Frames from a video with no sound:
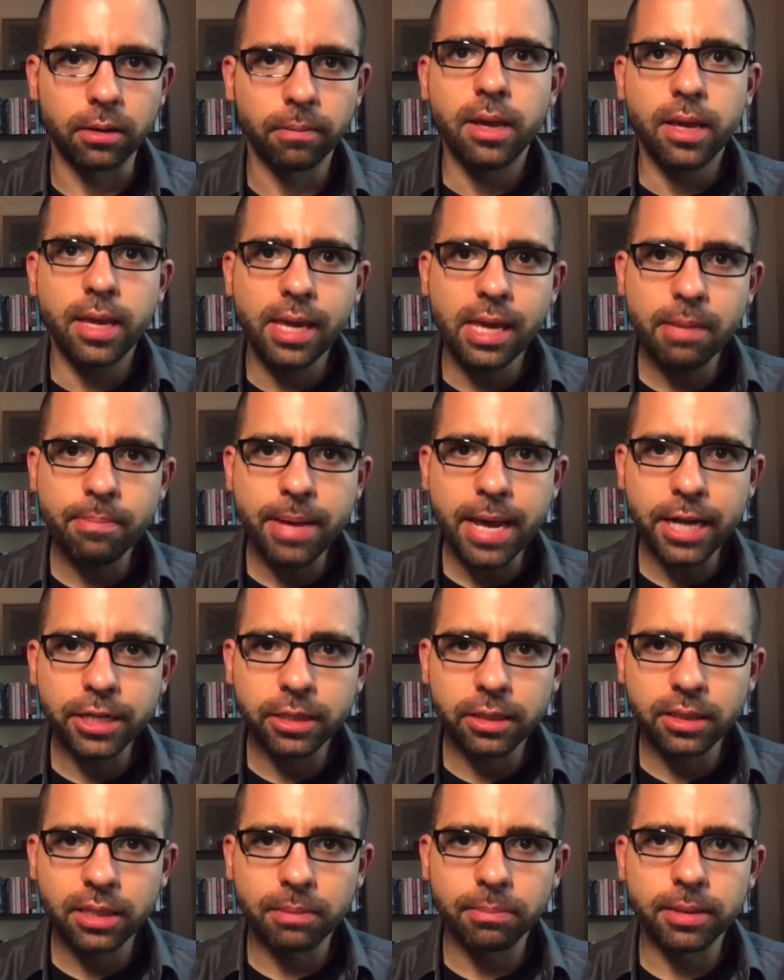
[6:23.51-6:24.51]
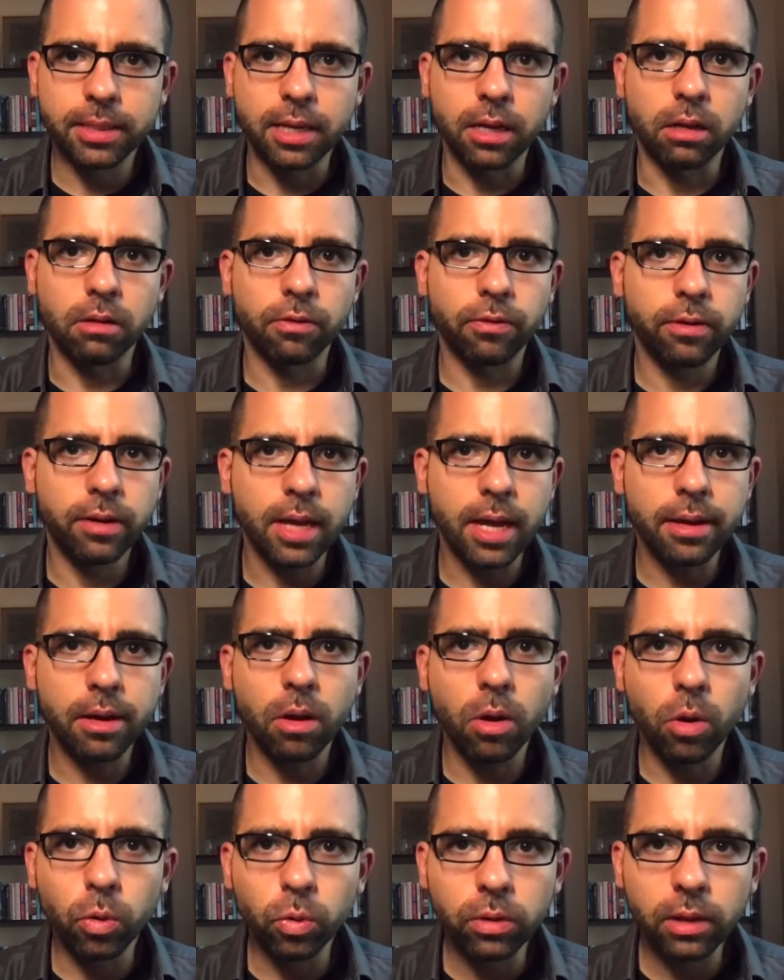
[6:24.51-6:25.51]
He imagines himself not
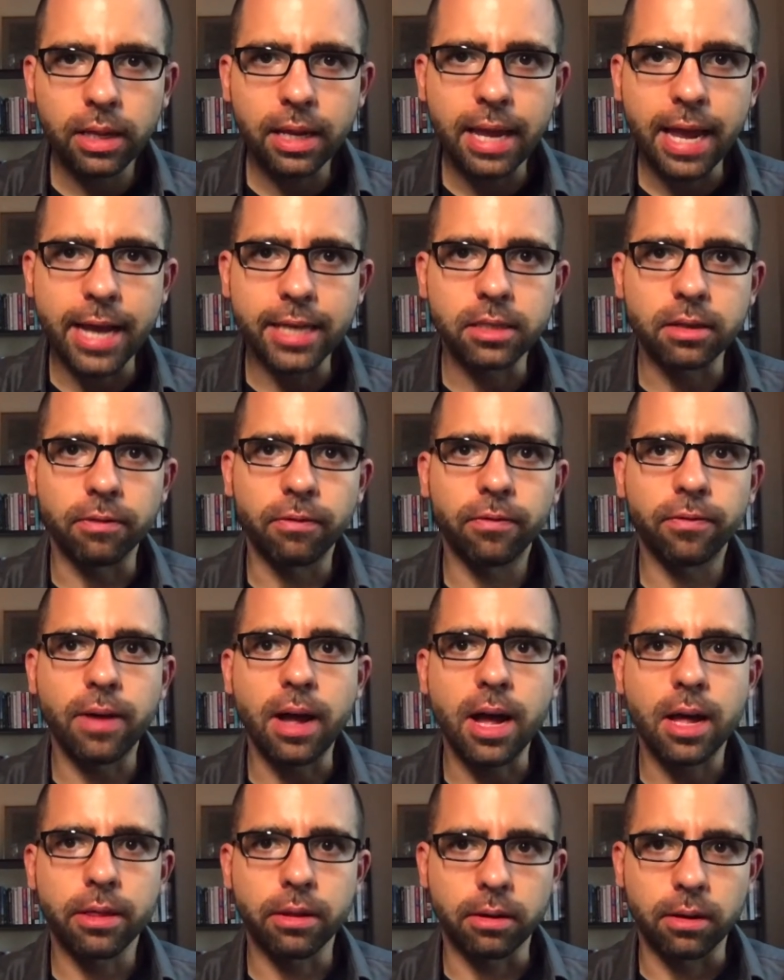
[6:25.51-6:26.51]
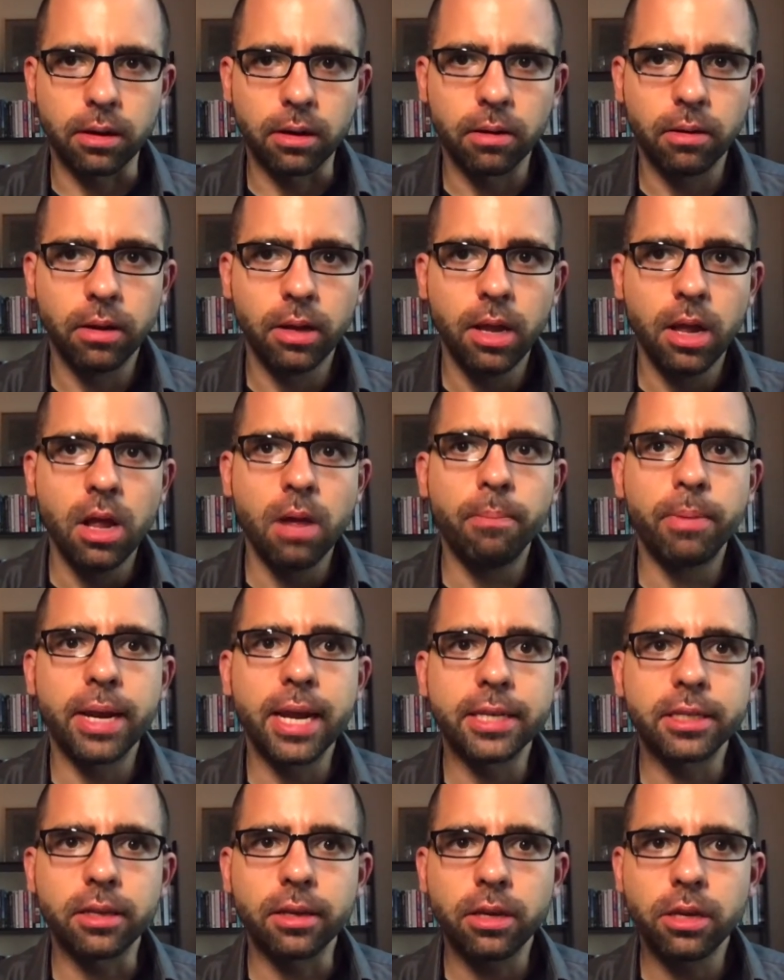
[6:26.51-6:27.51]
only as a father, but
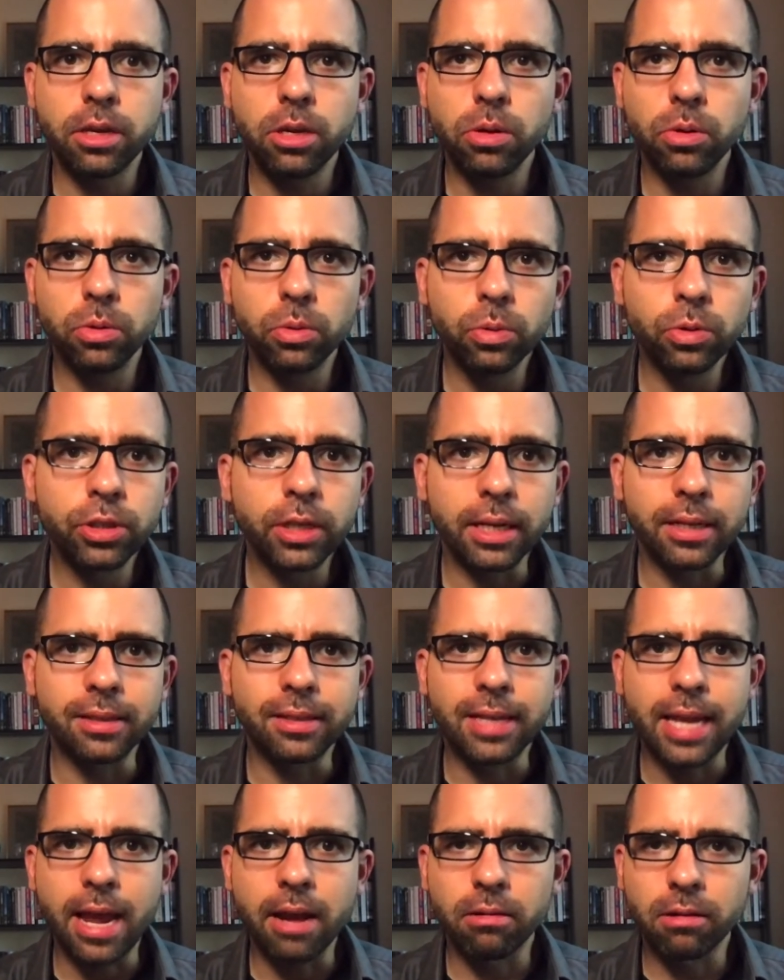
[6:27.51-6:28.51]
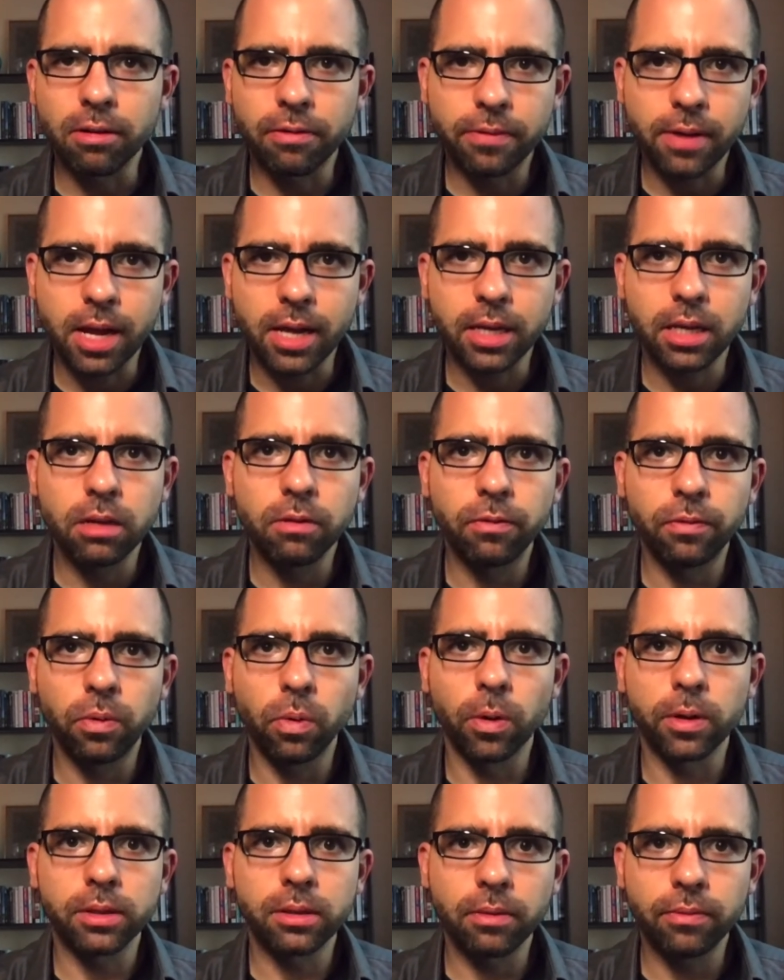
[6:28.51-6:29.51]
as a huge and terrifying
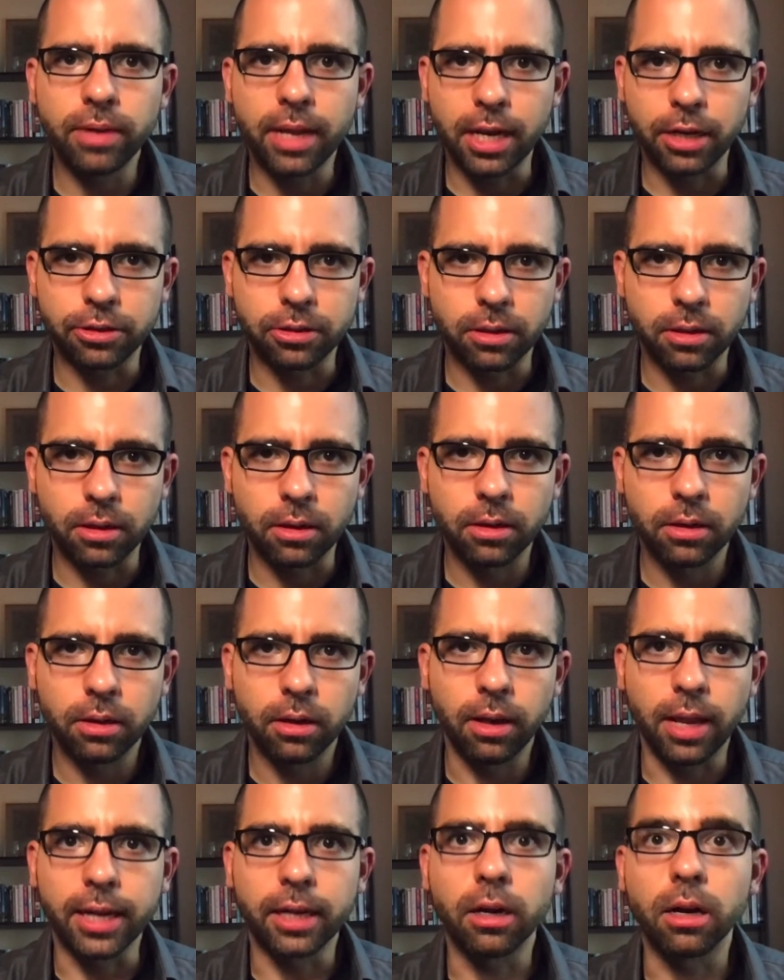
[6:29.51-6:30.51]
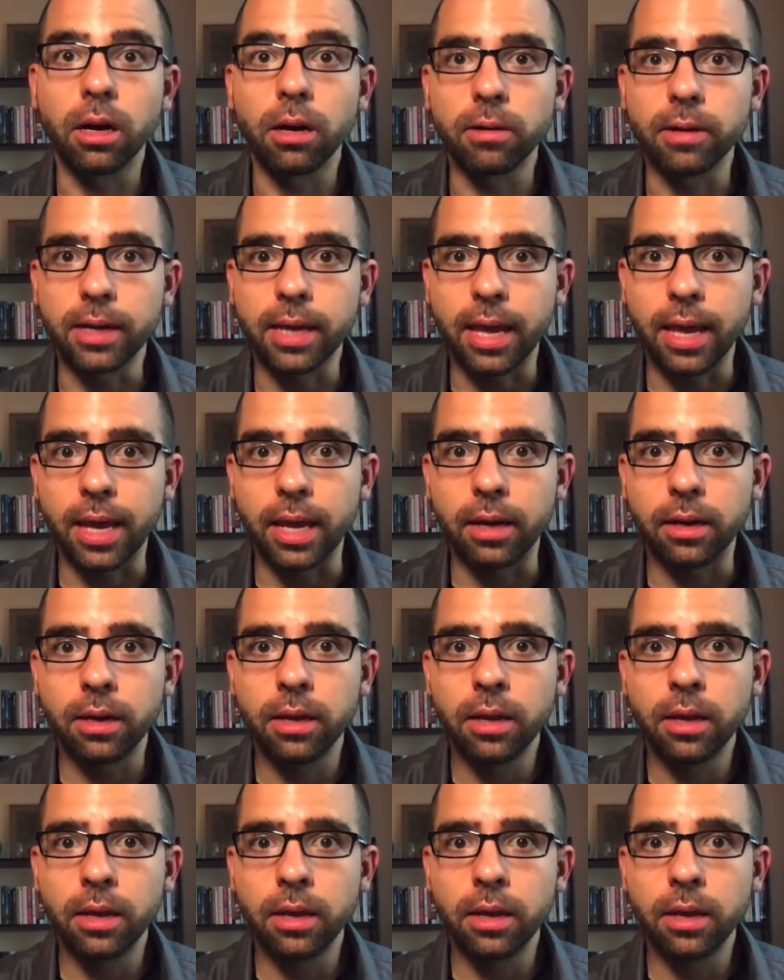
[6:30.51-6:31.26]
force of nature, like a hurricane,